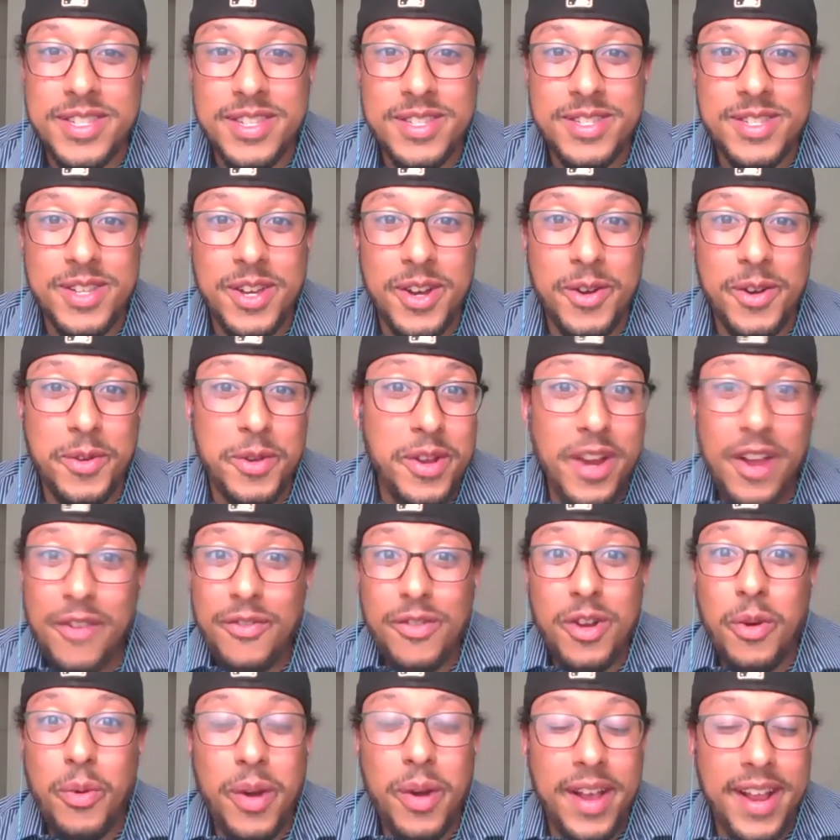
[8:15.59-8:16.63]
So you never
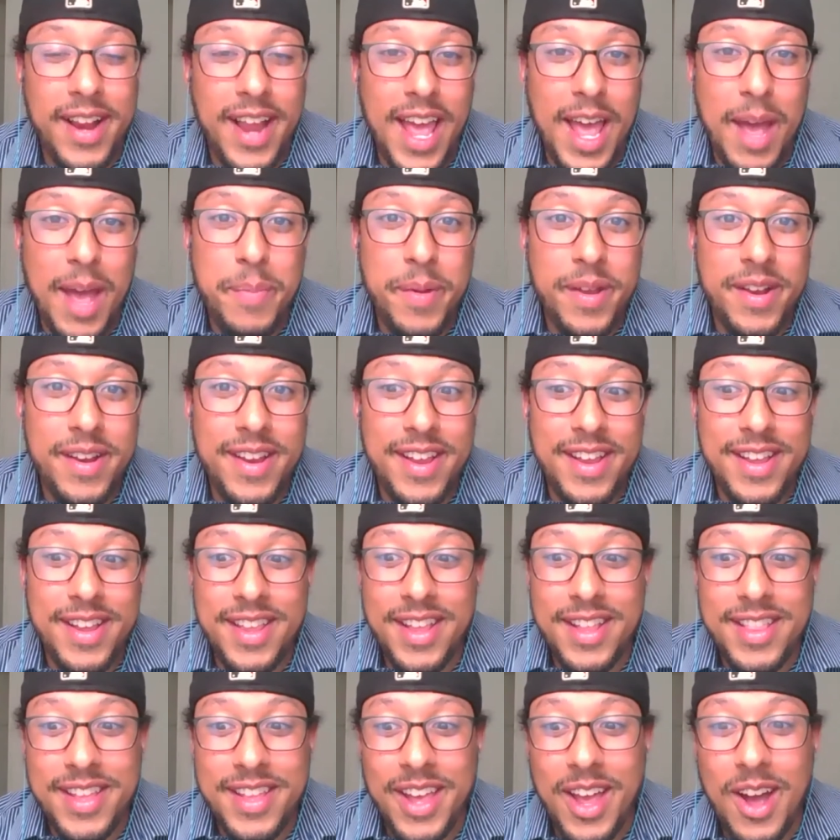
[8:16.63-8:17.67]
know what can happen
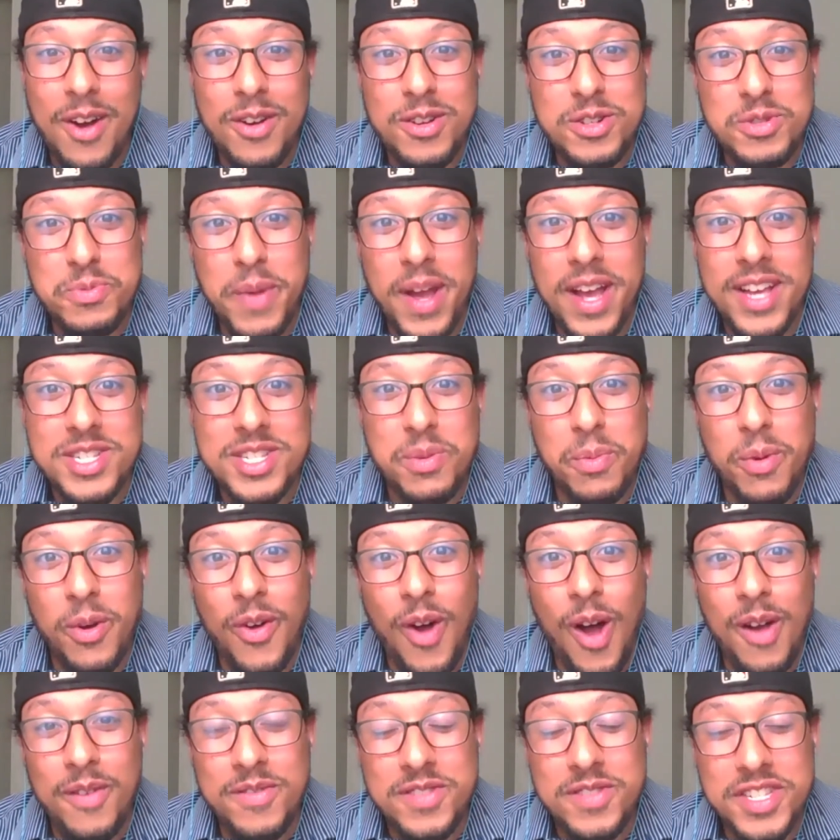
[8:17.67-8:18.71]
in the college basketball
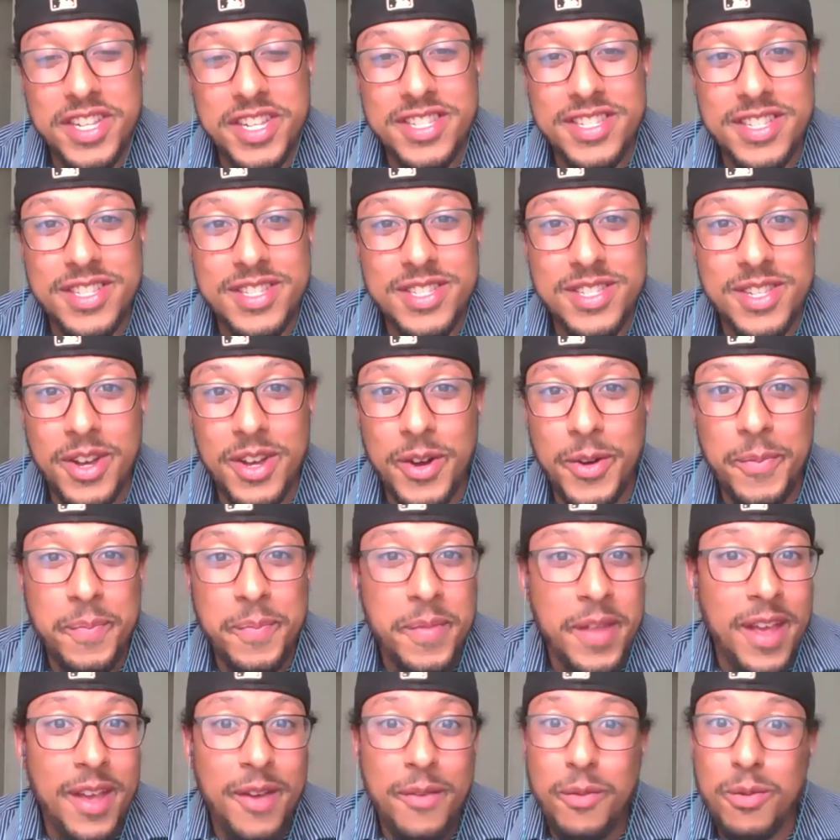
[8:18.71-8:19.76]
offseason. So
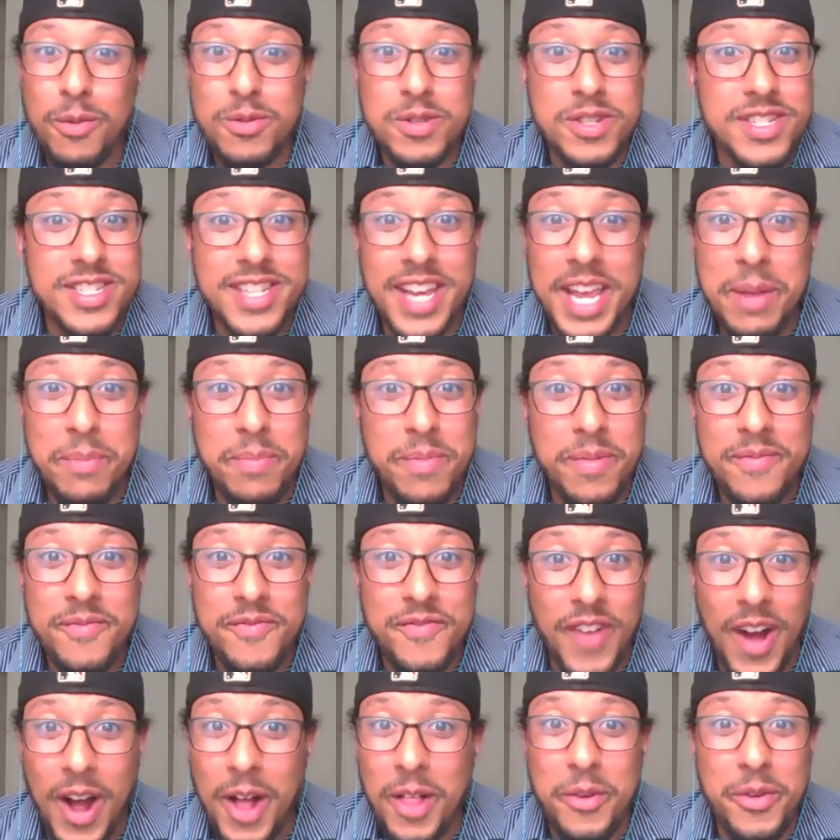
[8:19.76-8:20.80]
we'll just keep
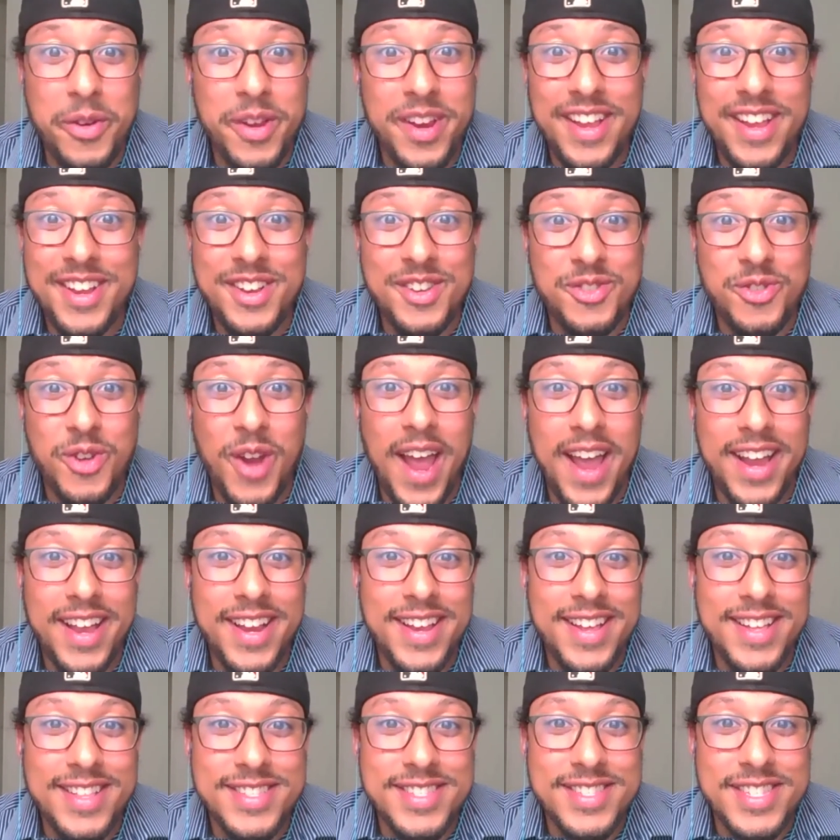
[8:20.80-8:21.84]
following it and tracking
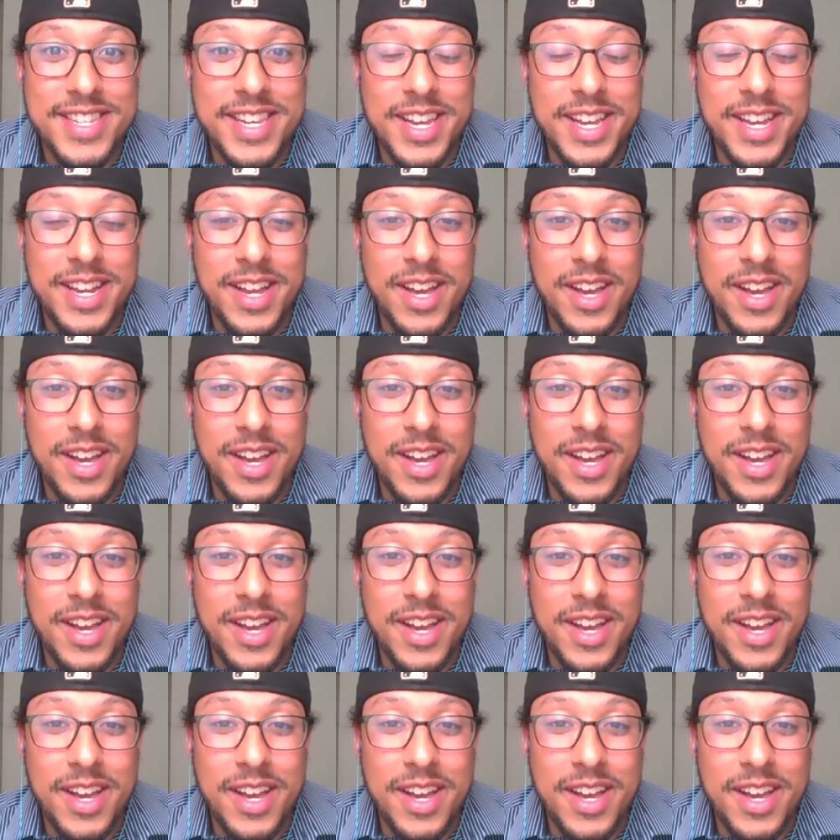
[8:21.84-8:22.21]
it and seeing